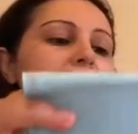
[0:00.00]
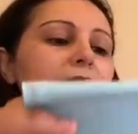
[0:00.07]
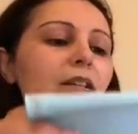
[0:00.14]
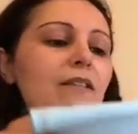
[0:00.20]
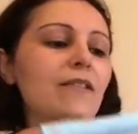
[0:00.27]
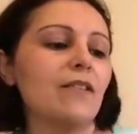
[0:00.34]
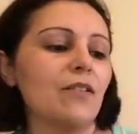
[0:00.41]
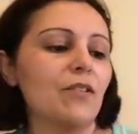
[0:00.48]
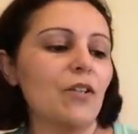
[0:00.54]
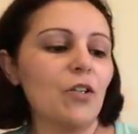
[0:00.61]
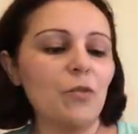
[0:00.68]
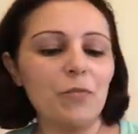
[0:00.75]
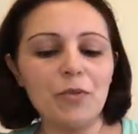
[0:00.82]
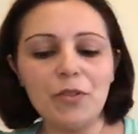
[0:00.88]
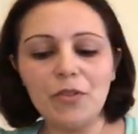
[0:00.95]
and it's on
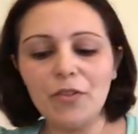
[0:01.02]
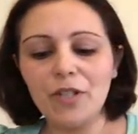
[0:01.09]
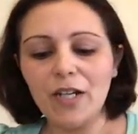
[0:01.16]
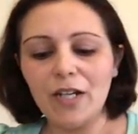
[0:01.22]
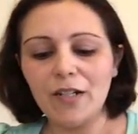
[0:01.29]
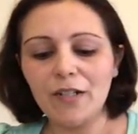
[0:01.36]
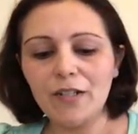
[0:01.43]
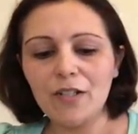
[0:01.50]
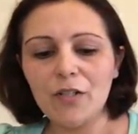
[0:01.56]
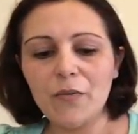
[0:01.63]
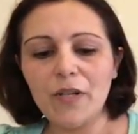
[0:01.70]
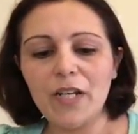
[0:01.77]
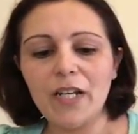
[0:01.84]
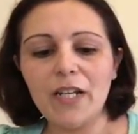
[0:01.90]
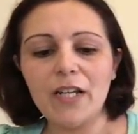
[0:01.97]
Opal Lugana
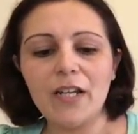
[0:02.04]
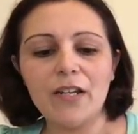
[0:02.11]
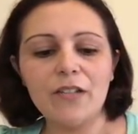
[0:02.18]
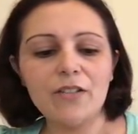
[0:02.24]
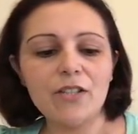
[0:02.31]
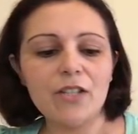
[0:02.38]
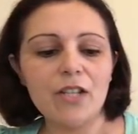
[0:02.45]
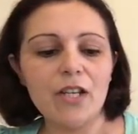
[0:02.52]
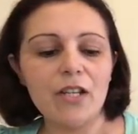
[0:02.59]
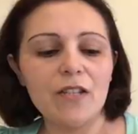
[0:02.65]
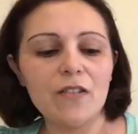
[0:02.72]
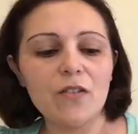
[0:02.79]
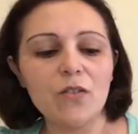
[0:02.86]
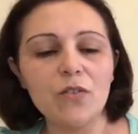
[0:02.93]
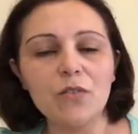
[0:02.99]
28 count, and
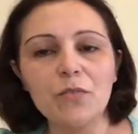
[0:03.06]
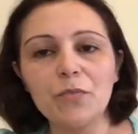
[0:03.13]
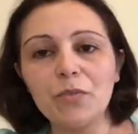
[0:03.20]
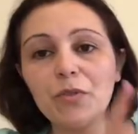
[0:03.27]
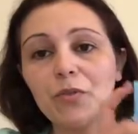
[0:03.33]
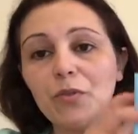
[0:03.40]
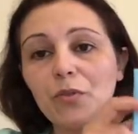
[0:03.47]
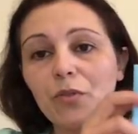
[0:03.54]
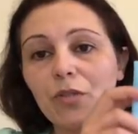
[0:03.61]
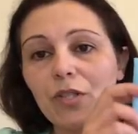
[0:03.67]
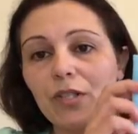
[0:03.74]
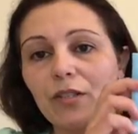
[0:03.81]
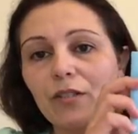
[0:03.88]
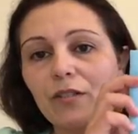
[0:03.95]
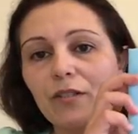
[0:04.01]
it's called Blue
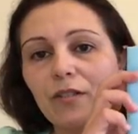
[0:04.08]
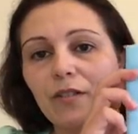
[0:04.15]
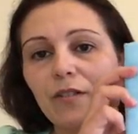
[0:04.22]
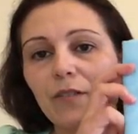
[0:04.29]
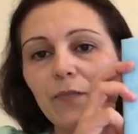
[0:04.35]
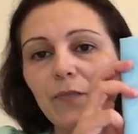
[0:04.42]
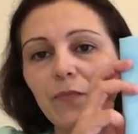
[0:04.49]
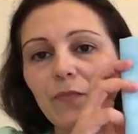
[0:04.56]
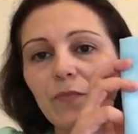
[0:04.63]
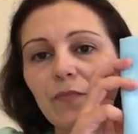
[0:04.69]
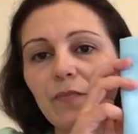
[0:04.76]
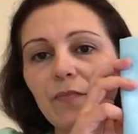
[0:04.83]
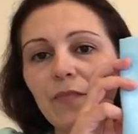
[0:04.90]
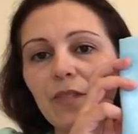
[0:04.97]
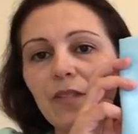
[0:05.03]
Orchid.
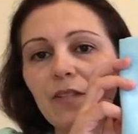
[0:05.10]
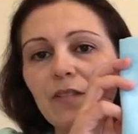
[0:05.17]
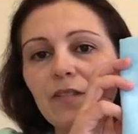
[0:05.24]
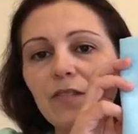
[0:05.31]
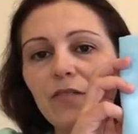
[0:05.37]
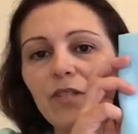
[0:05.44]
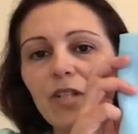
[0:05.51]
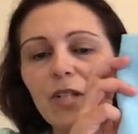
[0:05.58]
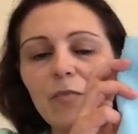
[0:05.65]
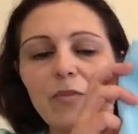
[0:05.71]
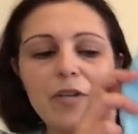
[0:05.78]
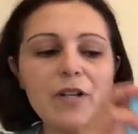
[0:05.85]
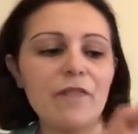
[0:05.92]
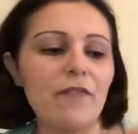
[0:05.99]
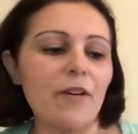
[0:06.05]
So a really
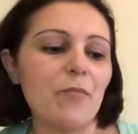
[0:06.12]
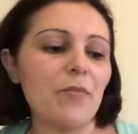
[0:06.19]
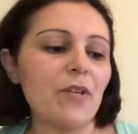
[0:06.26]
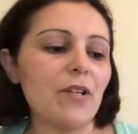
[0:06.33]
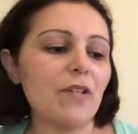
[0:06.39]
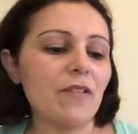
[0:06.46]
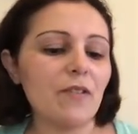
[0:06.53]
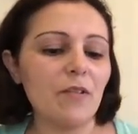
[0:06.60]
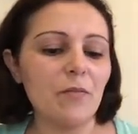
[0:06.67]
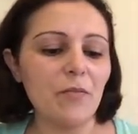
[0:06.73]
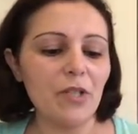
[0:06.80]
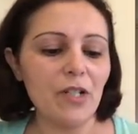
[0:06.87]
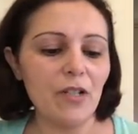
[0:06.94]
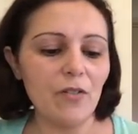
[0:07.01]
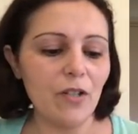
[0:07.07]
pretty fabric, so I'm
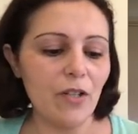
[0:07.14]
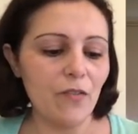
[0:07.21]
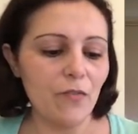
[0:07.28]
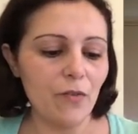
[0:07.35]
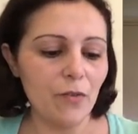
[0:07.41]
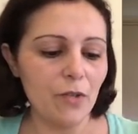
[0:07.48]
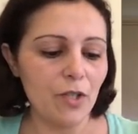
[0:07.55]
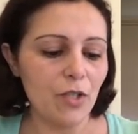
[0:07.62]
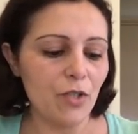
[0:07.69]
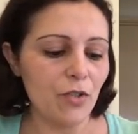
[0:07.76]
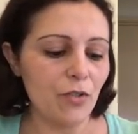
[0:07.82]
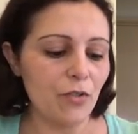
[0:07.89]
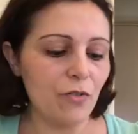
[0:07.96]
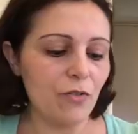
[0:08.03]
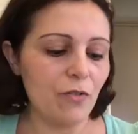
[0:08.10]
really looking forward to